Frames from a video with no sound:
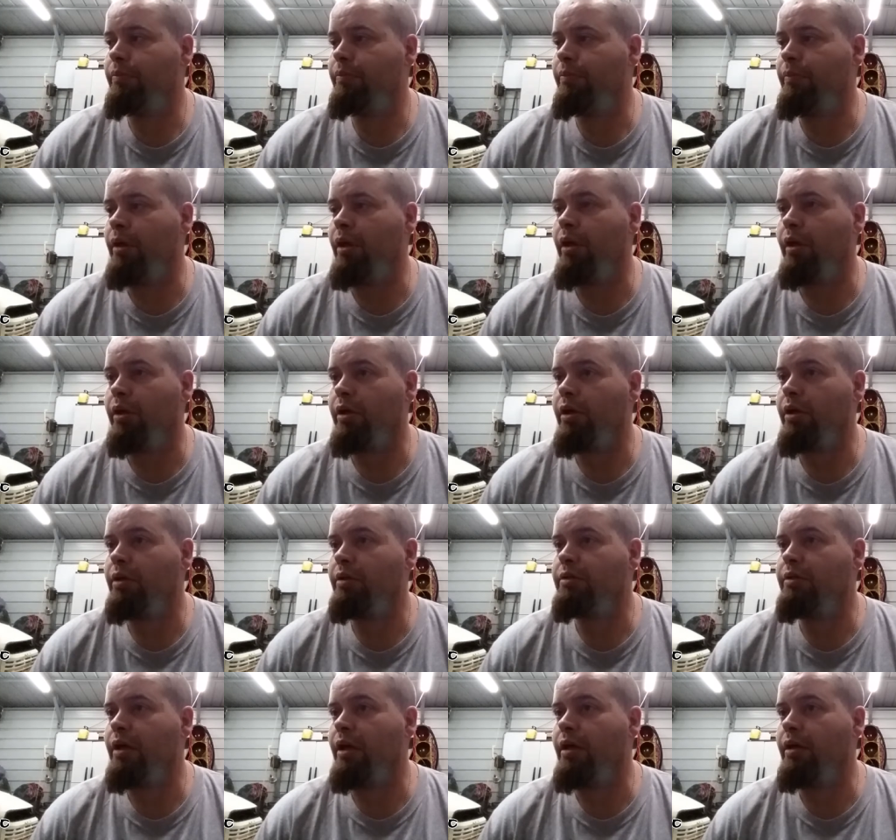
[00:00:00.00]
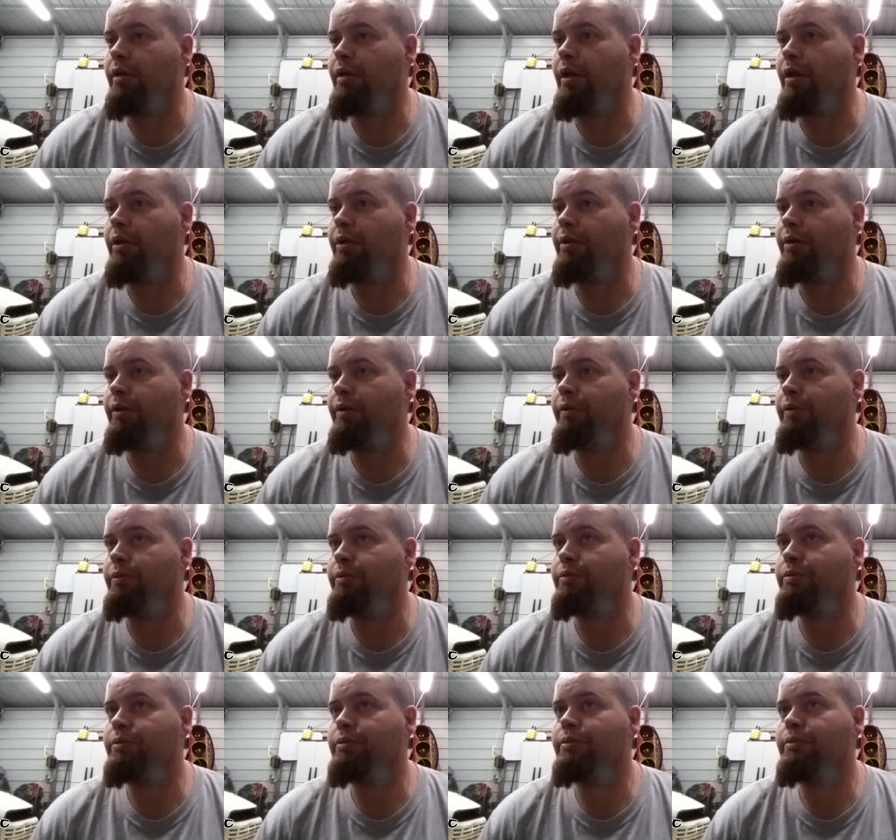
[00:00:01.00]
yeah cut it tight not cut it
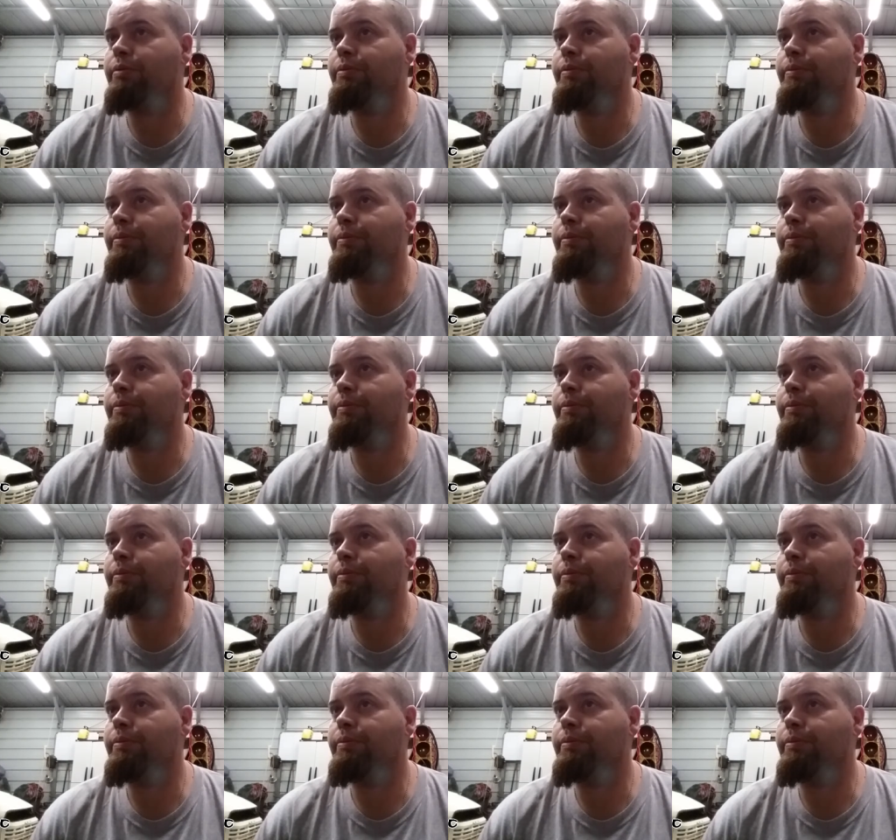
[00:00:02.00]
loose